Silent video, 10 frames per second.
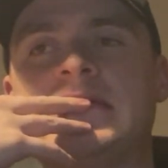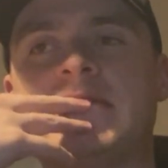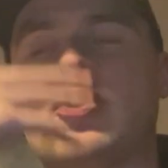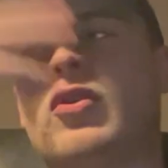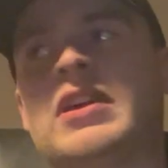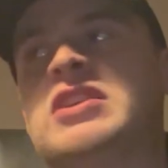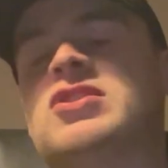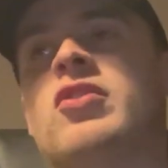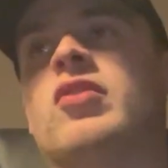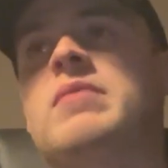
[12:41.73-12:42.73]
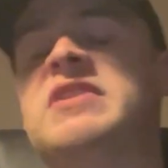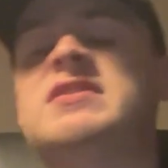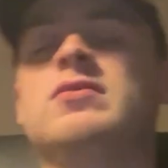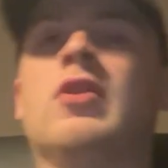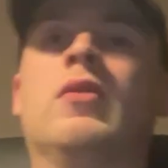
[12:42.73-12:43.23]
Surely he's not going to beat
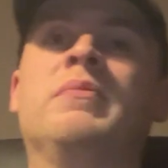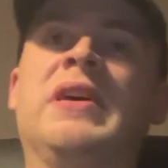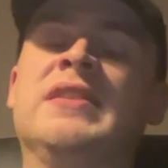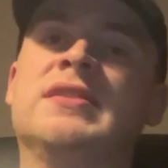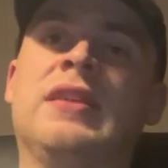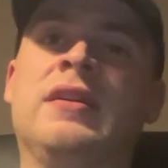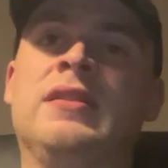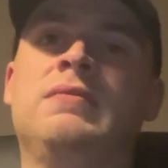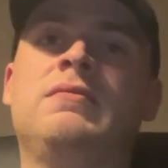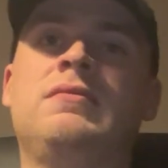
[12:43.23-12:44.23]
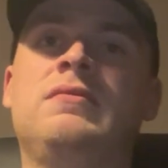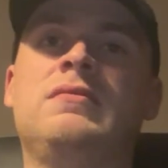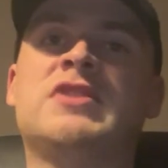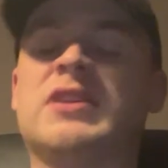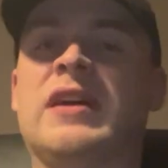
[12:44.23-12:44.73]
Hugo Humbert
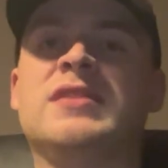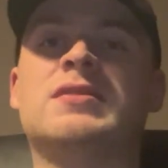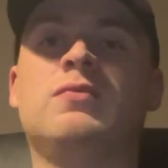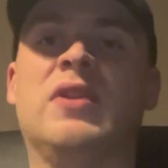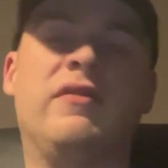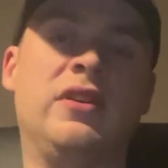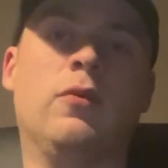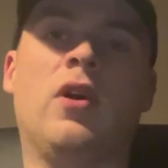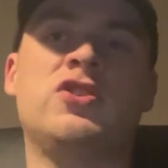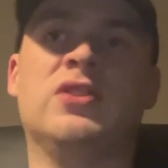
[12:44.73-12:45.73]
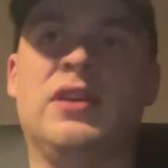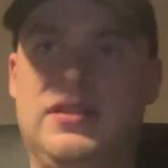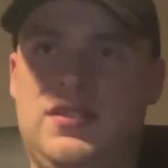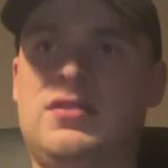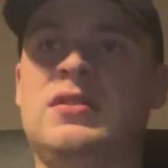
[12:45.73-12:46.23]
tonight. Whenever you're watching it,
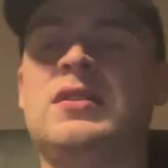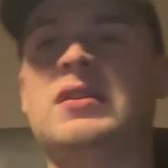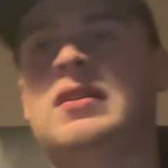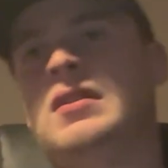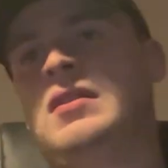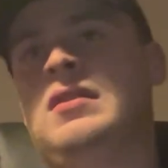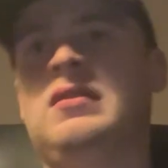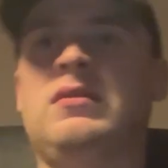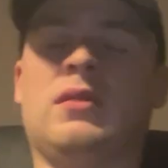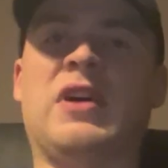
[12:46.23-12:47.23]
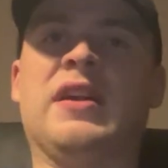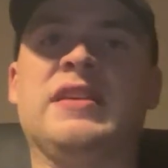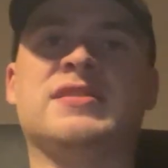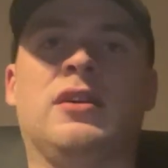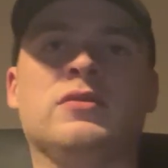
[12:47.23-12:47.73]
it's about
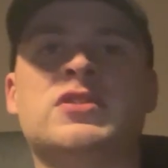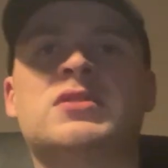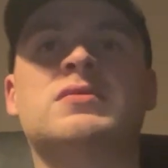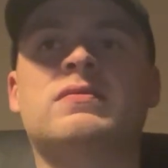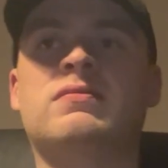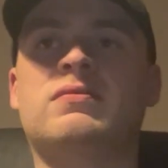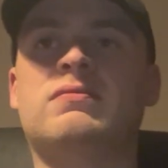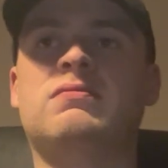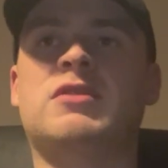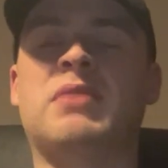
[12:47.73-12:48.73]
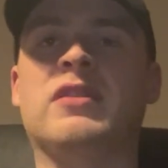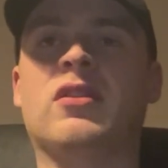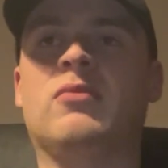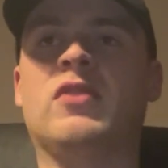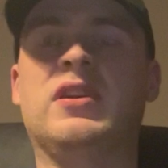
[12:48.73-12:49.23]
8 hours,
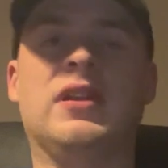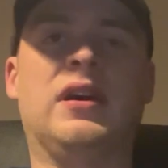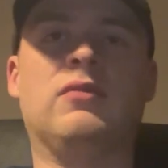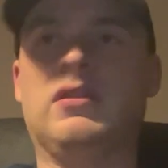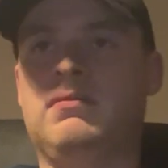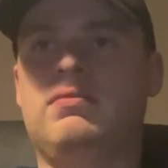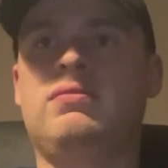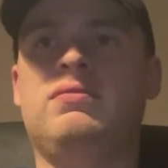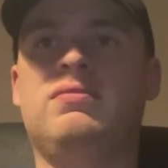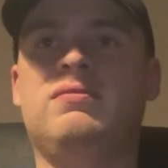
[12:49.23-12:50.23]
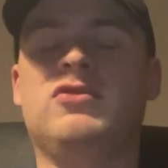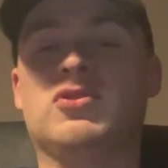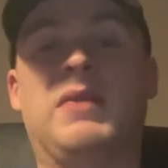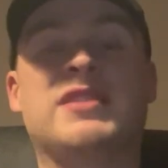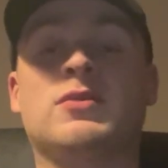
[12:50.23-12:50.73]
depending on where you are. Well,
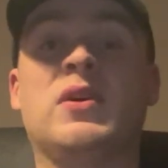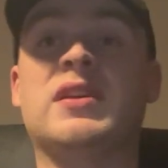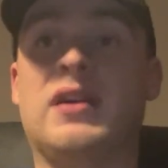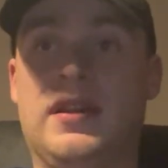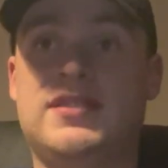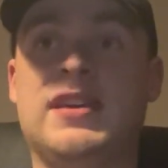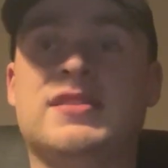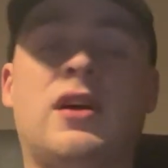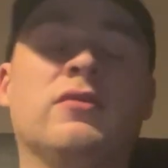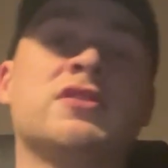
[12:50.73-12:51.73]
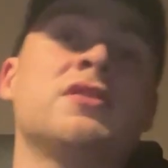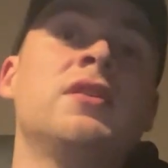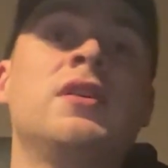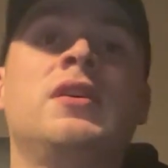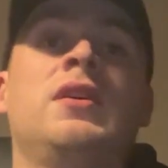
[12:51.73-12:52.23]
doesn't matter where you are. It's 8 hours
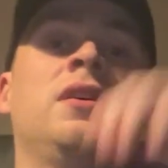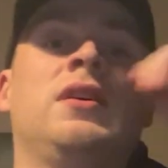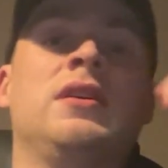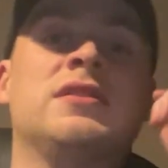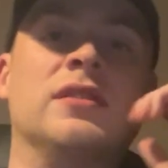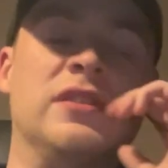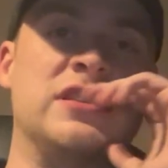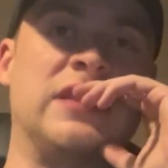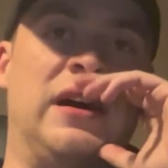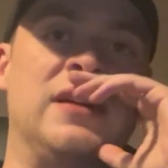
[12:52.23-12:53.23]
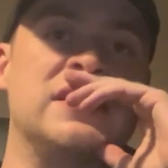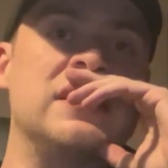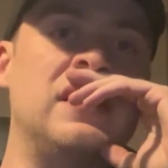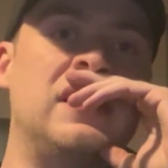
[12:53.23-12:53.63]
till the start.